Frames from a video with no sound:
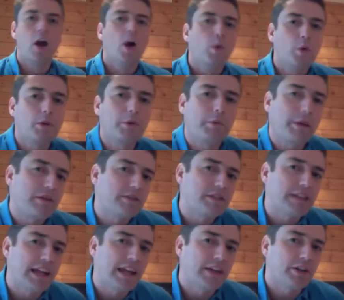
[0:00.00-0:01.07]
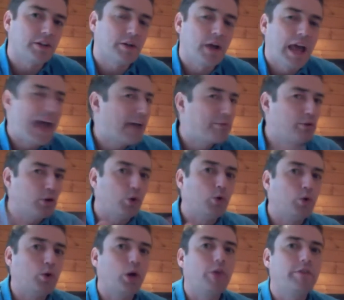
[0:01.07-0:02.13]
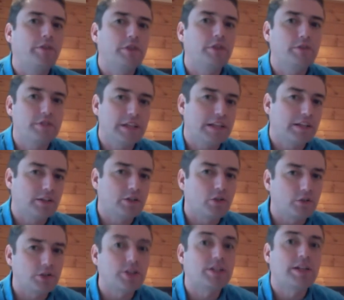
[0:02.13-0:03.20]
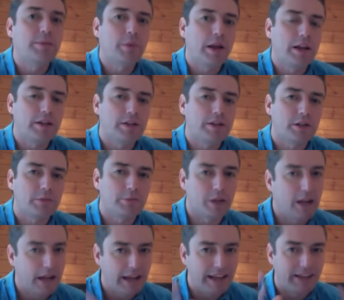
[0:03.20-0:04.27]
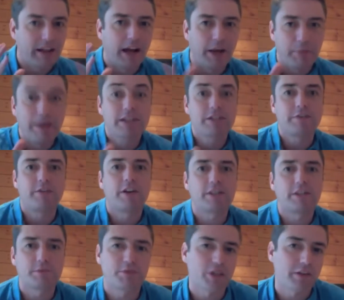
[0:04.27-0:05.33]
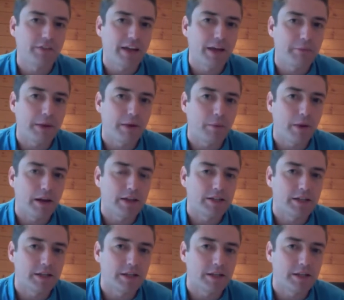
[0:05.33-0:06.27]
What I'm about to tell you happened all over New Zealand, not just in Wellington, but I managed to find some stuff out about Wellington in